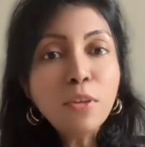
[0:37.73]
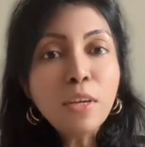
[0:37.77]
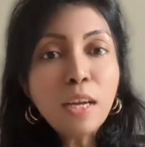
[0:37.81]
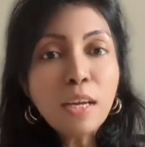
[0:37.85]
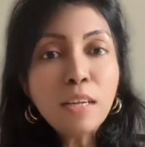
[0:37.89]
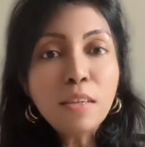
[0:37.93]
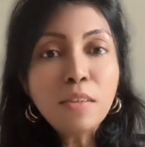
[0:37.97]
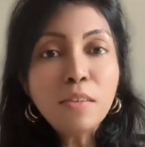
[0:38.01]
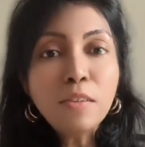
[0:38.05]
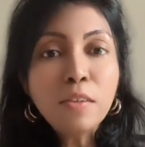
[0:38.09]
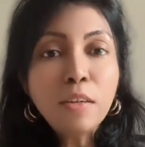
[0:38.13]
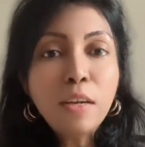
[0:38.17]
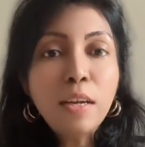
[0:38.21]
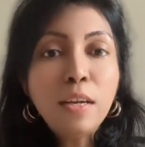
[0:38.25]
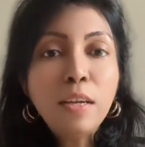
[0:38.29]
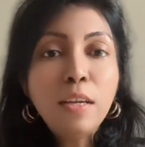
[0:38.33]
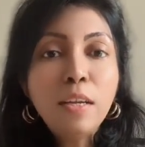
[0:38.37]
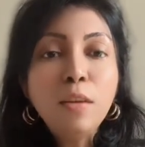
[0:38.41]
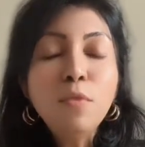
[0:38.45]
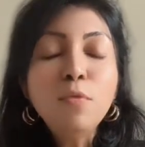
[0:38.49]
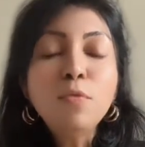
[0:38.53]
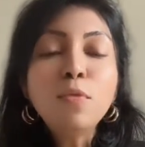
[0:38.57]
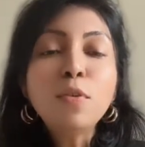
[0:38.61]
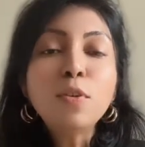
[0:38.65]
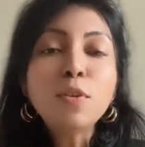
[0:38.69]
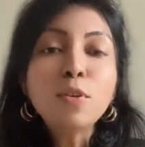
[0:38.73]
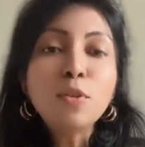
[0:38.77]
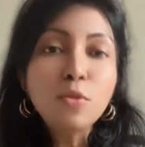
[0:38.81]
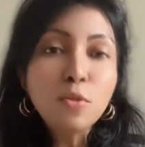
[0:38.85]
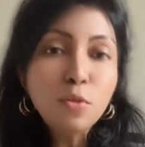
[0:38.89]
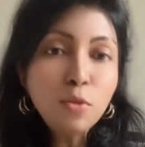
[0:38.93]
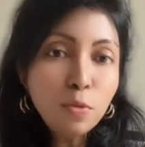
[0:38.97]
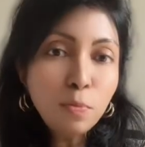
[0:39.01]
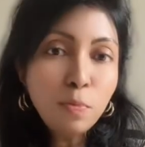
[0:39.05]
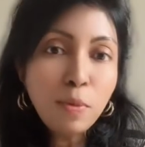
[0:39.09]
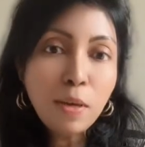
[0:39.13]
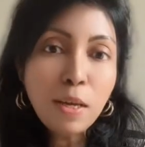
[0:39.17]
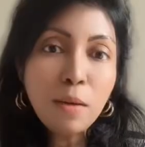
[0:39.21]
get ready for
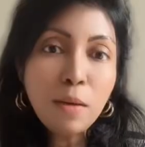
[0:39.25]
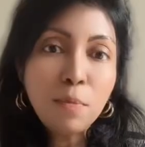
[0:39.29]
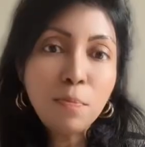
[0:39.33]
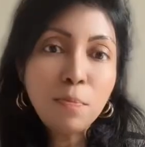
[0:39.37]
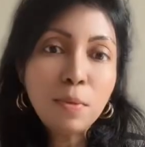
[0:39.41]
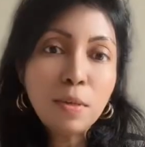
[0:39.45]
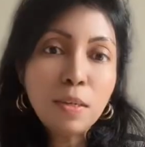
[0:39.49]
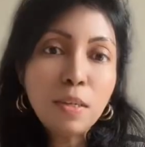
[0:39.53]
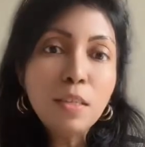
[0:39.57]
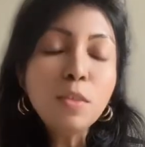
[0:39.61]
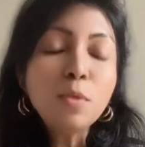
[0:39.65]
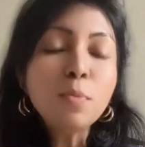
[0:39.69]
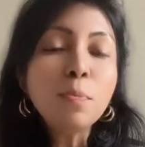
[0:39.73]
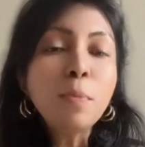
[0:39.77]
two papers,